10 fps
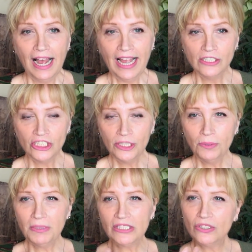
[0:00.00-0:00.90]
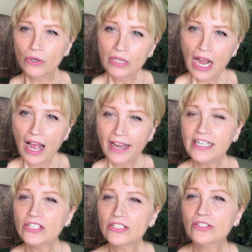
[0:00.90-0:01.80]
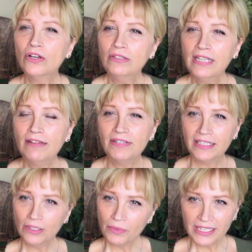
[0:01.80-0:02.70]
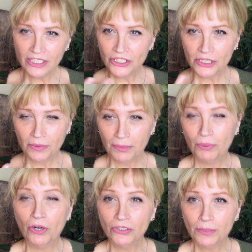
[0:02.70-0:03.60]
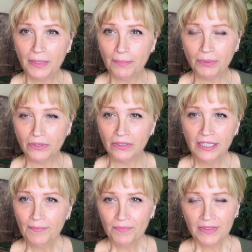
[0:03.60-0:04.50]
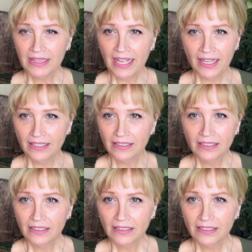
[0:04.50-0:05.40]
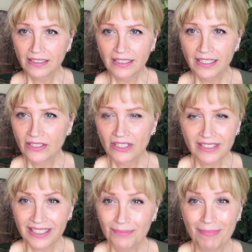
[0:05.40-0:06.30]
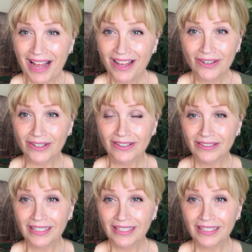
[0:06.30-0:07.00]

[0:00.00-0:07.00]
And she would be so kind and just so loving the way that she would approach people that it just didn't matter.